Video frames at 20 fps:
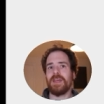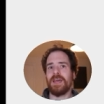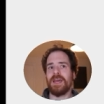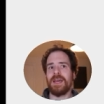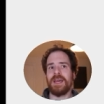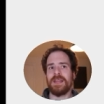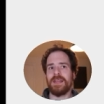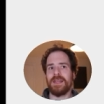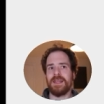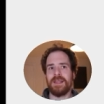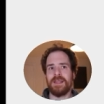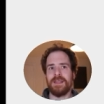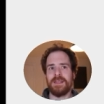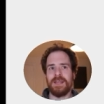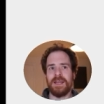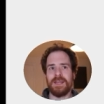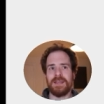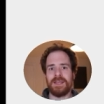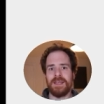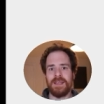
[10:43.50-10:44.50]
And in
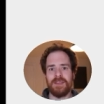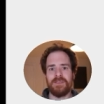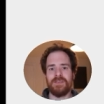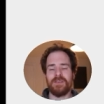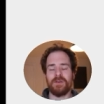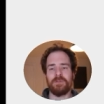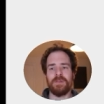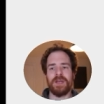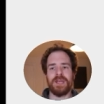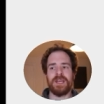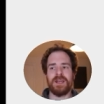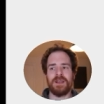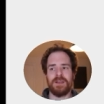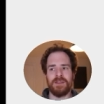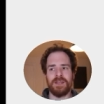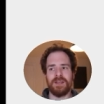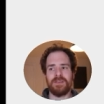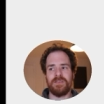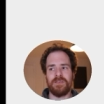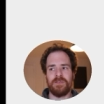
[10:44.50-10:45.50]
that case, you make
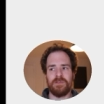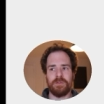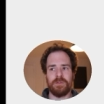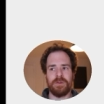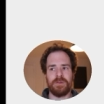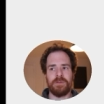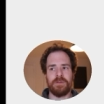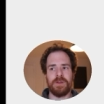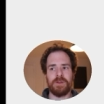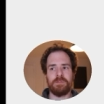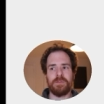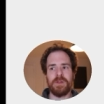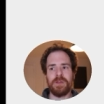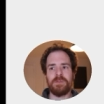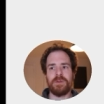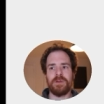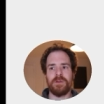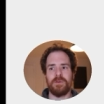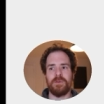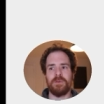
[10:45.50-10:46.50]
connections between
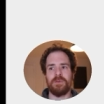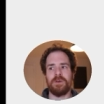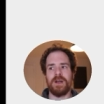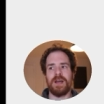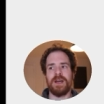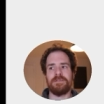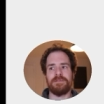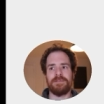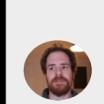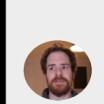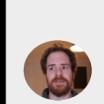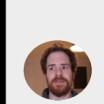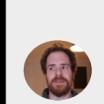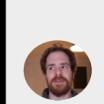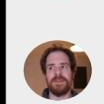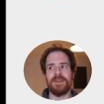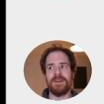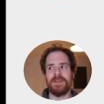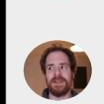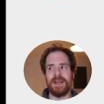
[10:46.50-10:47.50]
people who have
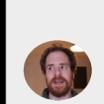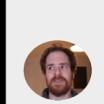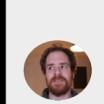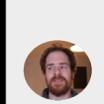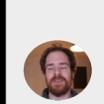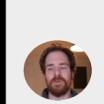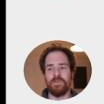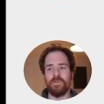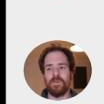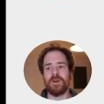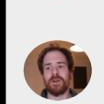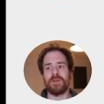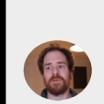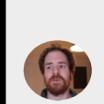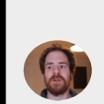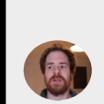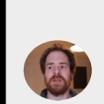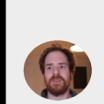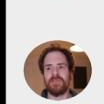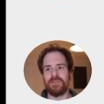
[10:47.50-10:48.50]
not actually worked
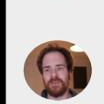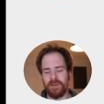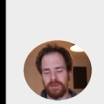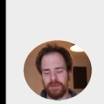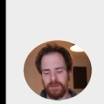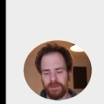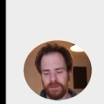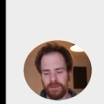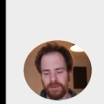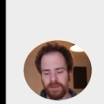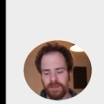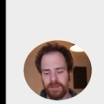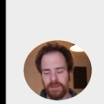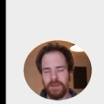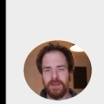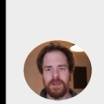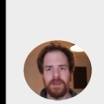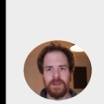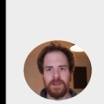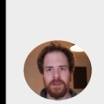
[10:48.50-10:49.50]
with each other.
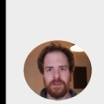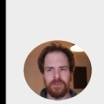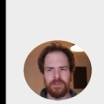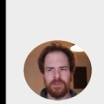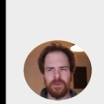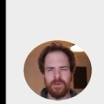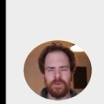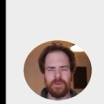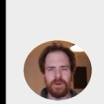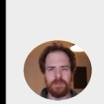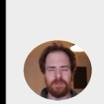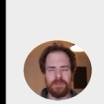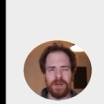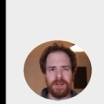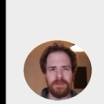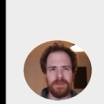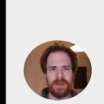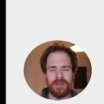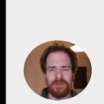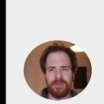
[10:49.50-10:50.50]
So it
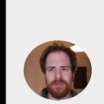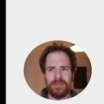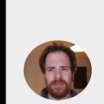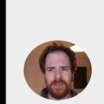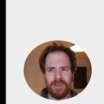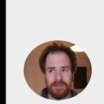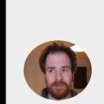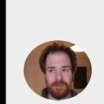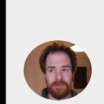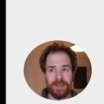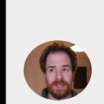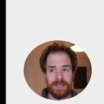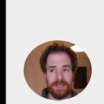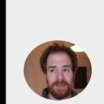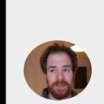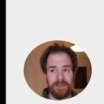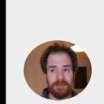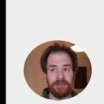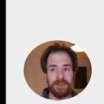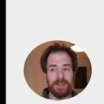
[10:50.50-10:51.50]
might be interesting to find a
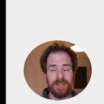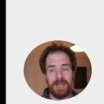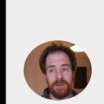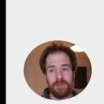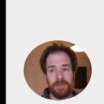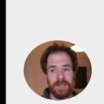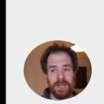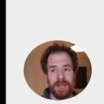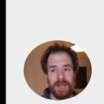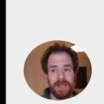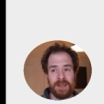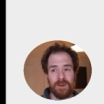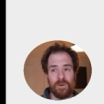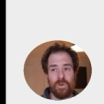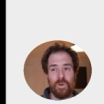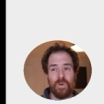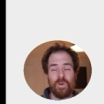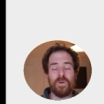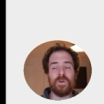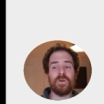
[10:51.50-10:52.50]
different API
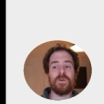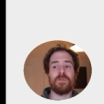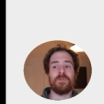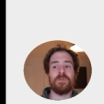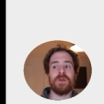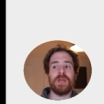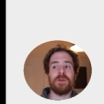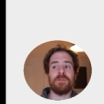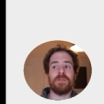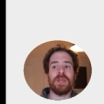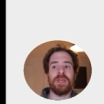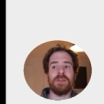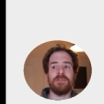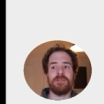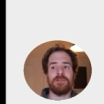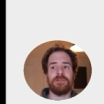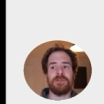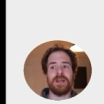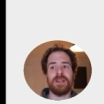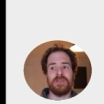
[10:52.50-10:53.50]
or maybe
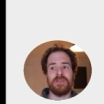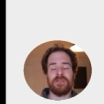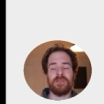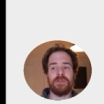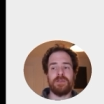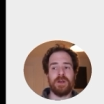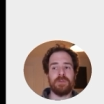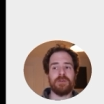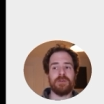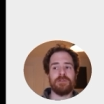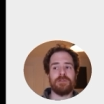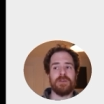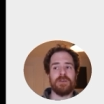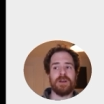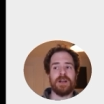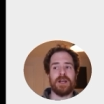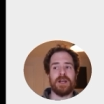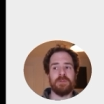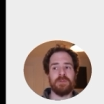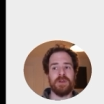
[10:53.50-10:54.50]
even write a scraper
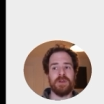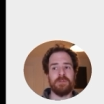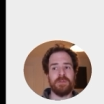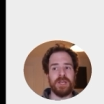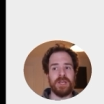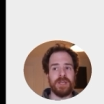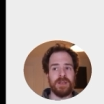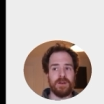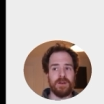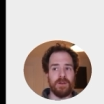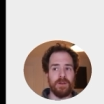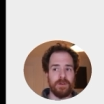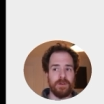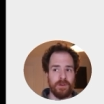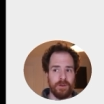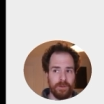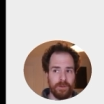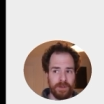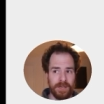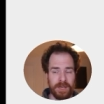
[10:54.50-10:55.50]
for IMDb,
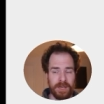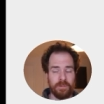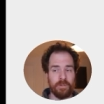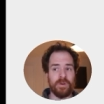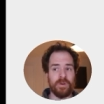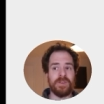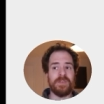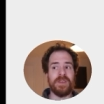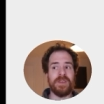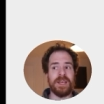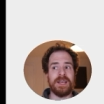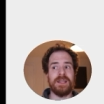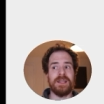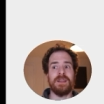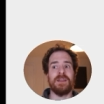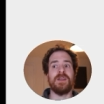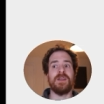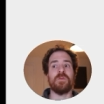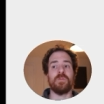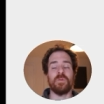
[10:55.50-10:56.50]
although that would take a
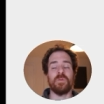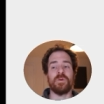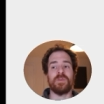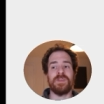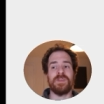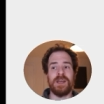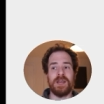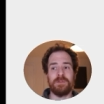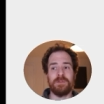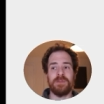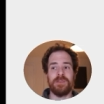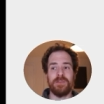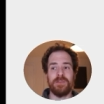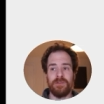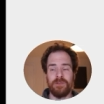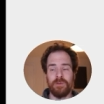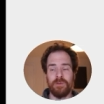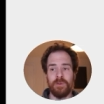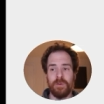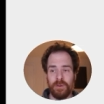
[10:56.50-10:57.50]
lot more time to
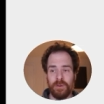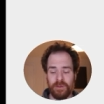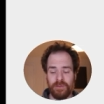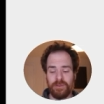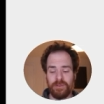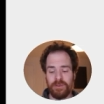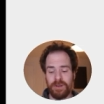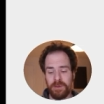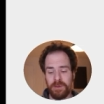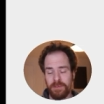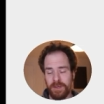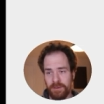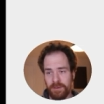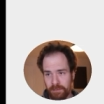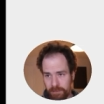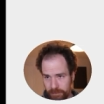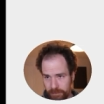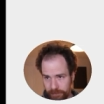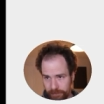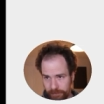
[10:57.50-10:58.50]
do all the scraping.